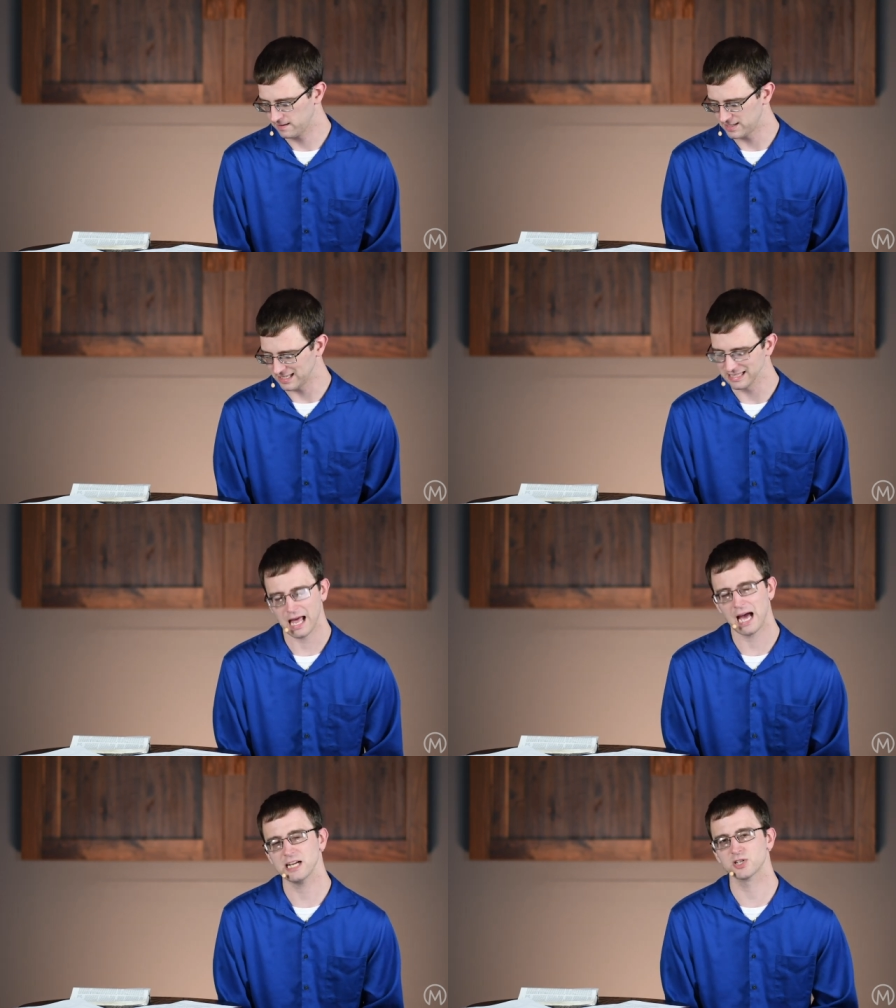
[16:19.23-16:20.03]
See,
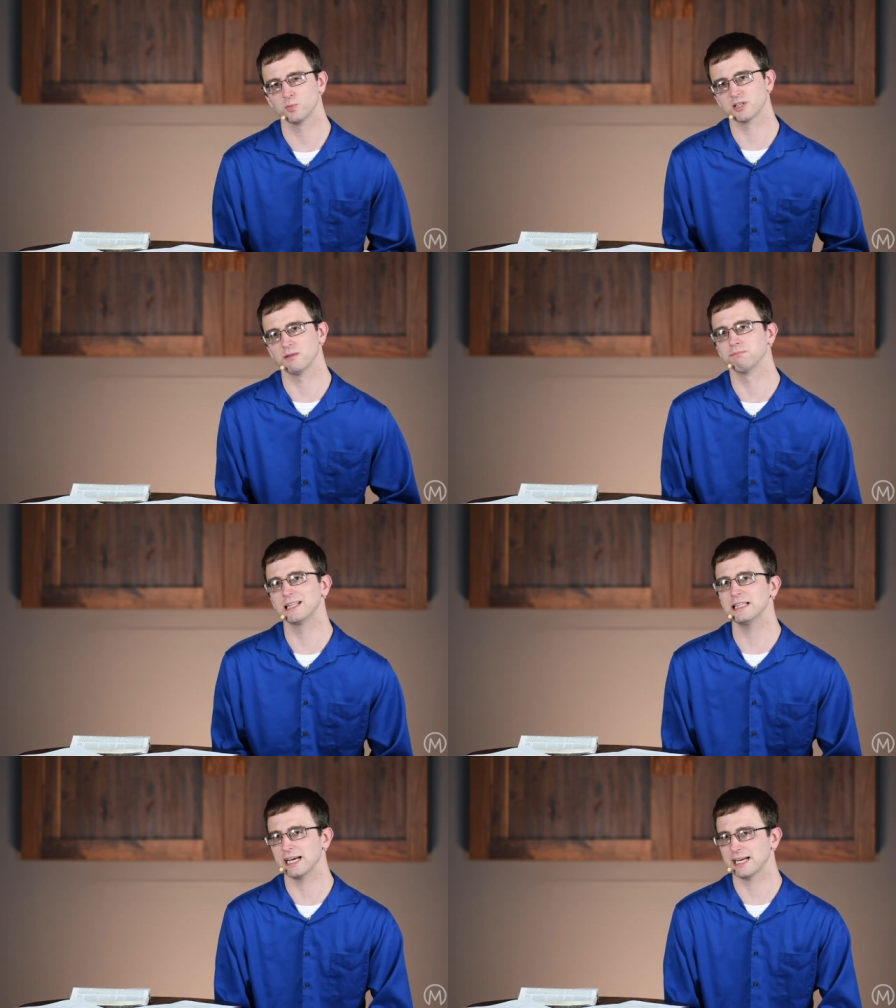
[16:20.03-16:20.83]
Elijah was
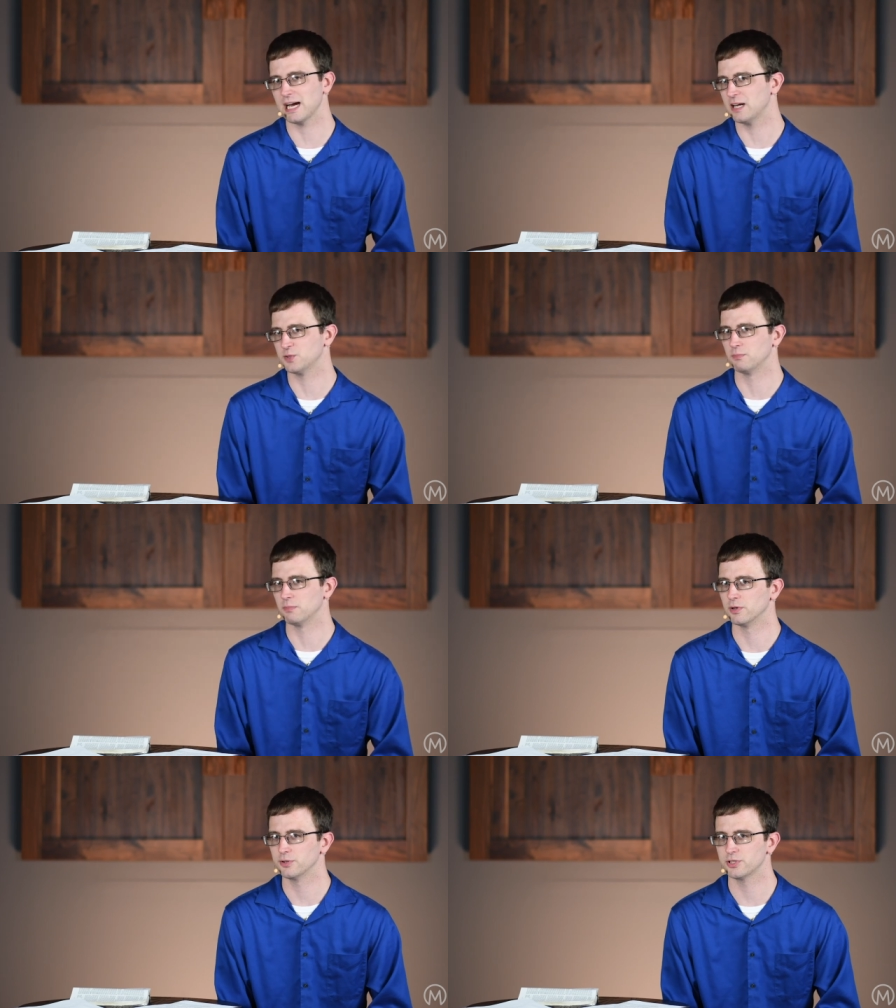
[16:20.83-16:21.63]
completely at God's
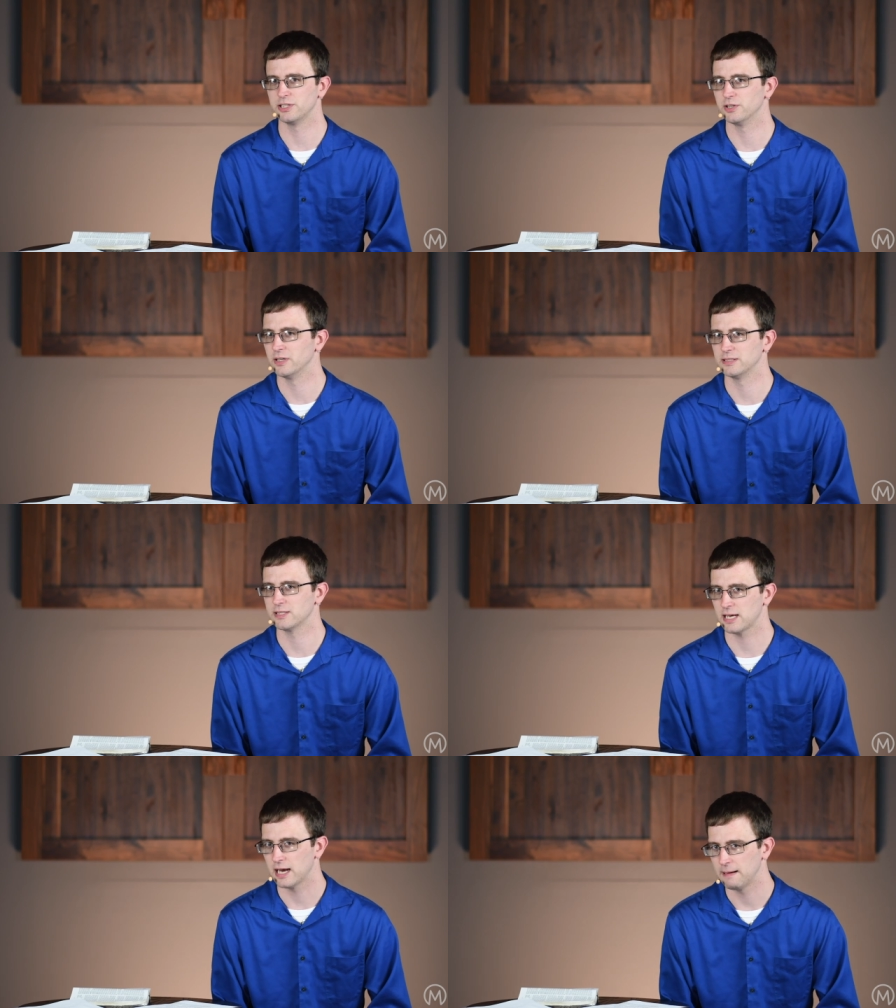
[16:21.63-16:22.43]
mercy during
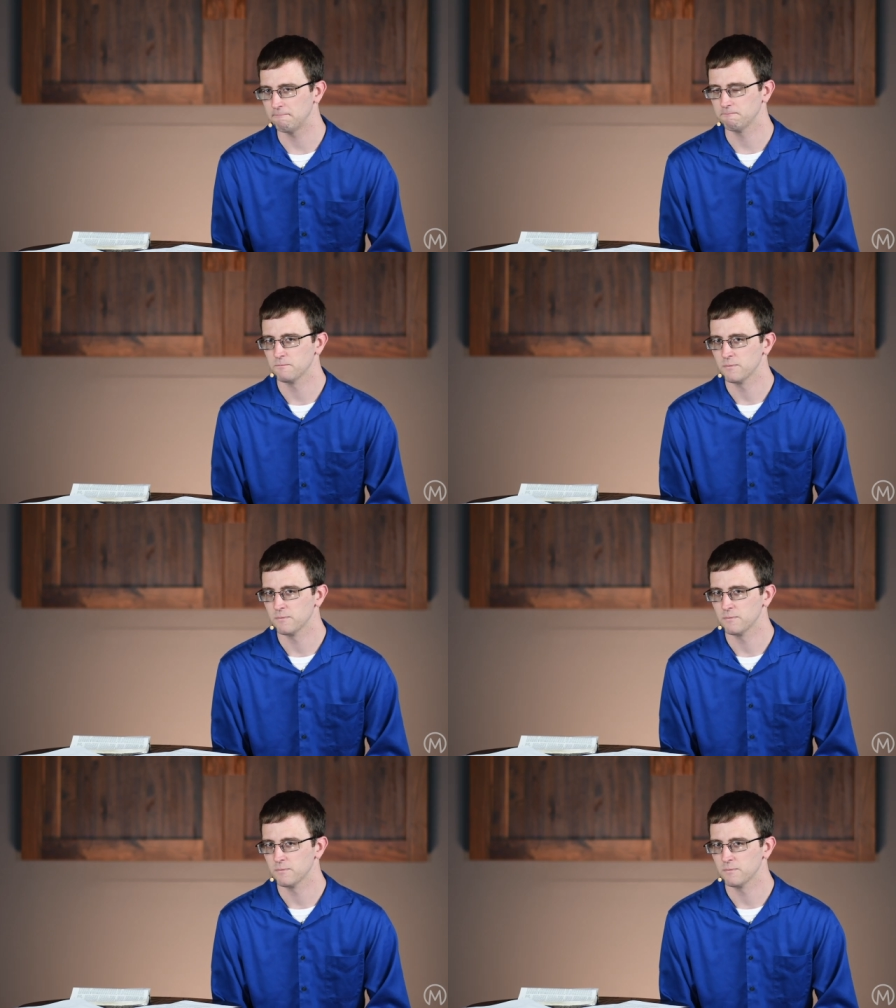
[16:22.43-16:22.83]
this time,